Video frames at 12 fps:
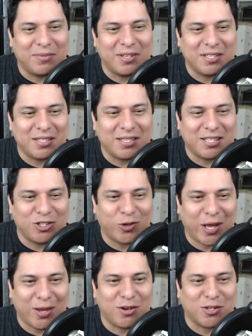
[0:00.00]
This
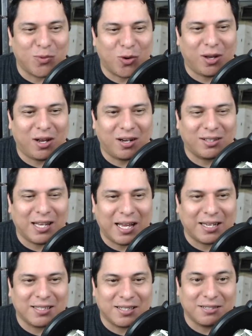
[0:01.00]
trailer is more along the
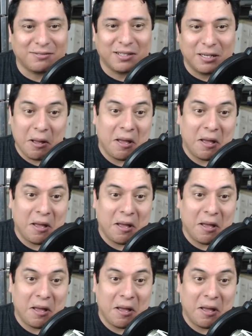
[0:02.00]
lines of